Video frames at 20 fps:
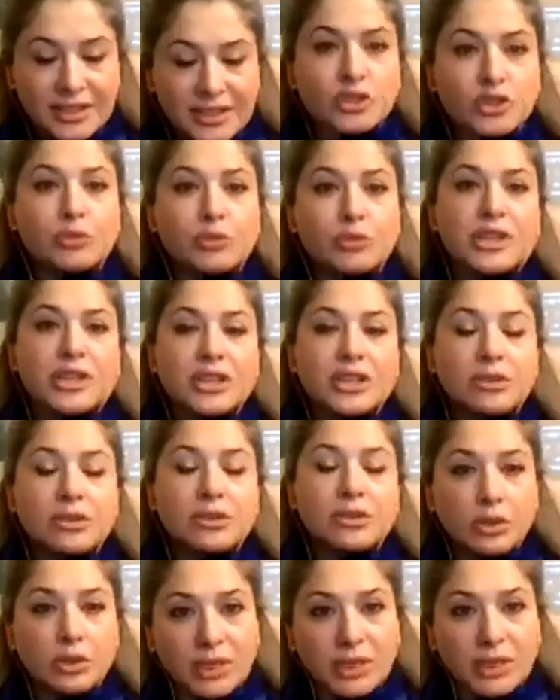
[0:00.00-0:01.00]
to bring you
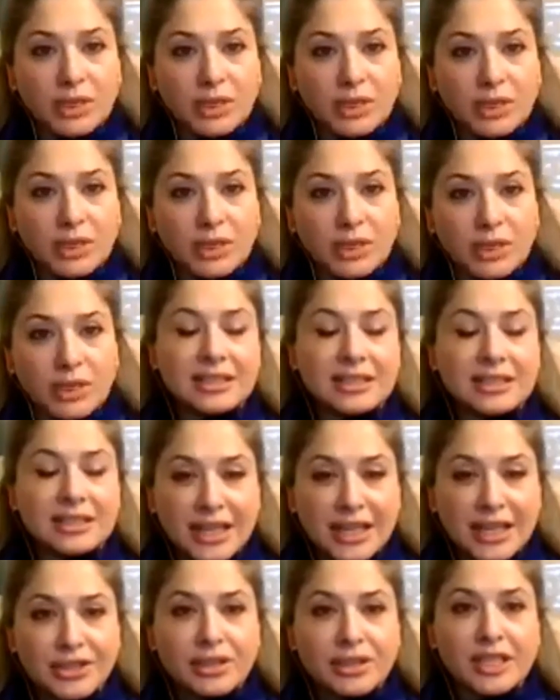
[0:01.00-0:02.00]
lower tariffs in
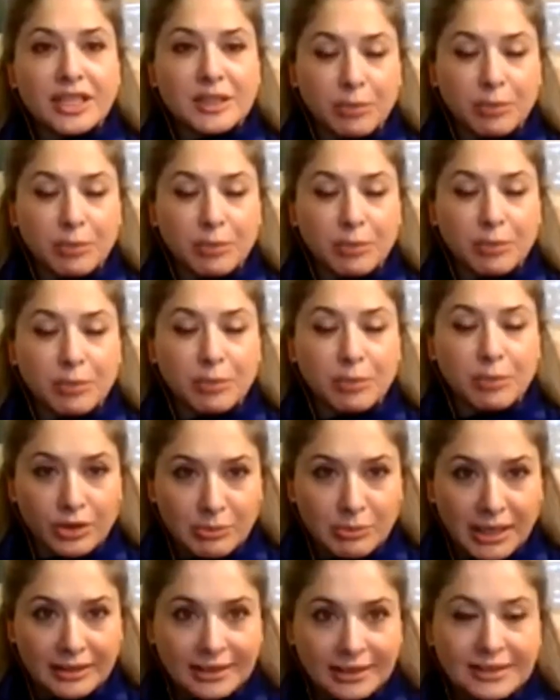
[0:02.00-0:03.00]
international export markets,
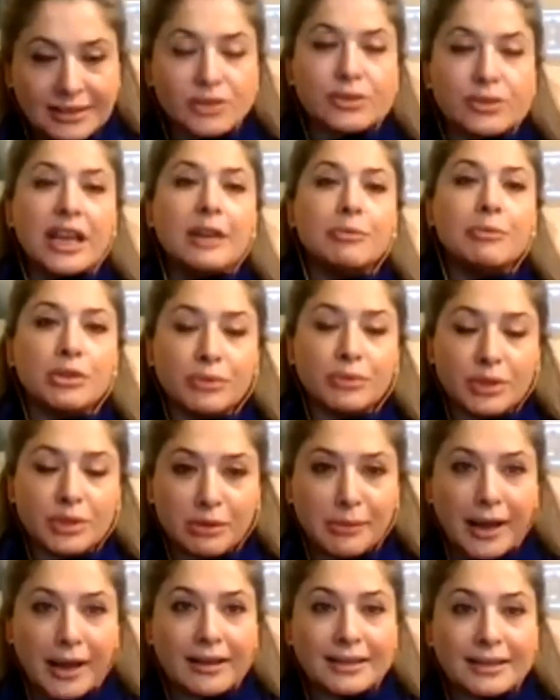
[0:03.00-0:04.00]
to help you with your
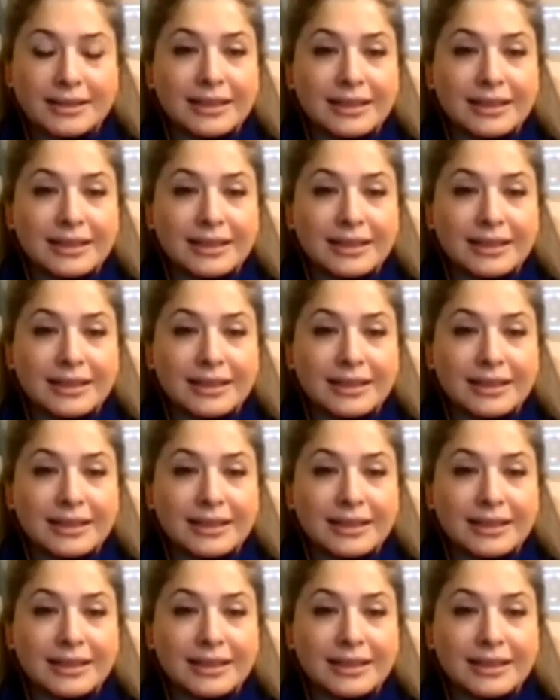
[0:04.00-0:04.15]
marketing,